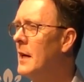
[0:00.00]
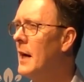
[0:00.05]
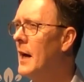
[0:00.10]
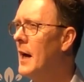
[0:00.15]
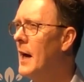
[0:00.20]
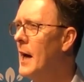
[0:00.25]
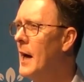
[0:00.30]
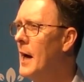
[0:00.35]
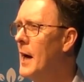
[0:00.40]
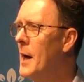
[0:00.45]

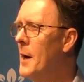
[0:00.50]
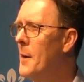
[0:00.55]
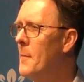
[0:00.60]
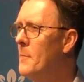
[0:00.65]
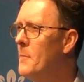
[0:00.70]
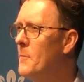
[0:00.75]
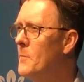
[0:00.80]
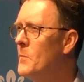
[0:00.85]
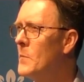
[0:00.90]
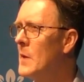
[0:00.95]

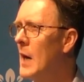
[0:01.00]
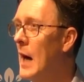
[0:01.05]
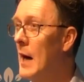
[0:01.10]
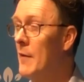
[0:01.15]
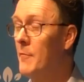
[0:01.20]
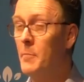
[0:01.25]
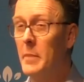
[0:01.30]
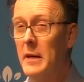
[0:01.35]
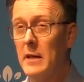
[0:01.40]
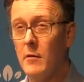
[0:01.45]

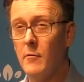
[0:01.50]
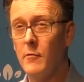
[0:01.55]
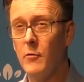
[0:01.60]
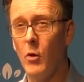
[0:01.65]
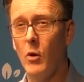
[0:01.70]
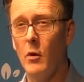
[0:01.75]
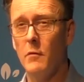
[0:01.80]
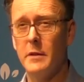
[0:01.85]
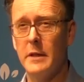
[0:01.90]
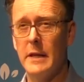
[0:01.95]
I've been
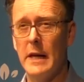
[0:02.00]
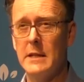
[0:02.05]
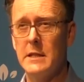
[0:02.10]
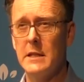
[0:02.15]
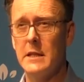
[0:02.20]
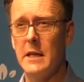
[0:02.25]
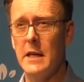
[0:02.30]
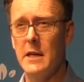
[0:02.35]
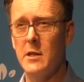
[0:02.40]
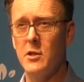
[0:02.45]
involved in
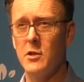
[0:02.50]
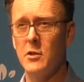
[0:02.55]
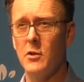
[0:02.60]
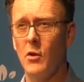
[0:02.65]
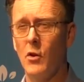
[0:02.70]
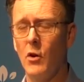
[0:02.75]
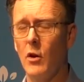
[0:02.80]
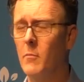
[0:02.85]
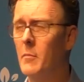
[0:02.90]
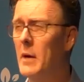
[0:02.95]
education
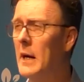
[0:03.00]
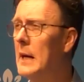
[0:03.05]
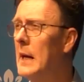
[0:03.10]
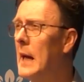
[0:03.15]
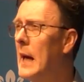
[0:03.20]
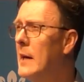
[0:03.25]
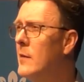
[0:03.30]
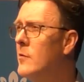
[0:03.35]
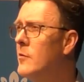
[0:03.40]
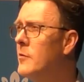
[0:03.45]
all of my
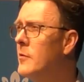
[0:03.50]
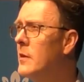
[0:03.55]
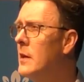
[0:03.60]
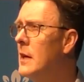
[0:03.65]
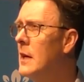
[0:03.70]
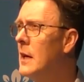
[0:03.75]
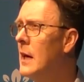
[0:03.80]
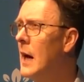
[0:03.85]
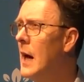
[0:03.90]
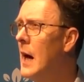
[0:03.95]
life,
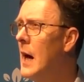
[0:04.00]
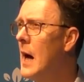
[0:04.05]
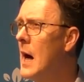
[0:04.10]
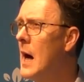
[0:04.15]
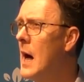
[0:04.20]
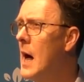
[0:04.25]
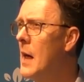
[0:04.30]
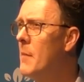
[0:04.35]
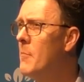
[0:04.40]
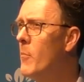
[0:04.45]

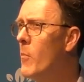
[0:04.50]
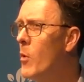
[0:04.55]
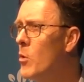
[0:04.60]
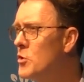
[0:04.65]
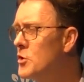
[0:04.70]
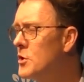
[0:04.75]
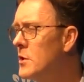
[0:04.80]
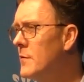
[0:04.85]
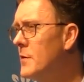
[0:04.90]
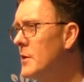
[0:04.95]
and
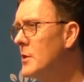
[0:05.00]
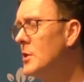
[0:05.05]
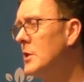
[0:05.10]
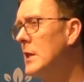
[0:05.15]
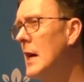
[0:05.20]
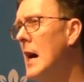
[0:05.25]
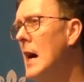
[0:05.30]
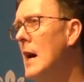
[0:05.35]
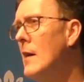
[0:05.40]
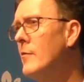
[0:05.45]
most of the
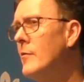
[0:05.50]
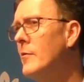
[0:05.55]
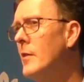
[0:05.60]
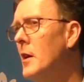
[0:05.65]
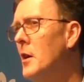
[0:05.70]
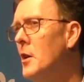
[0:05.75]
staff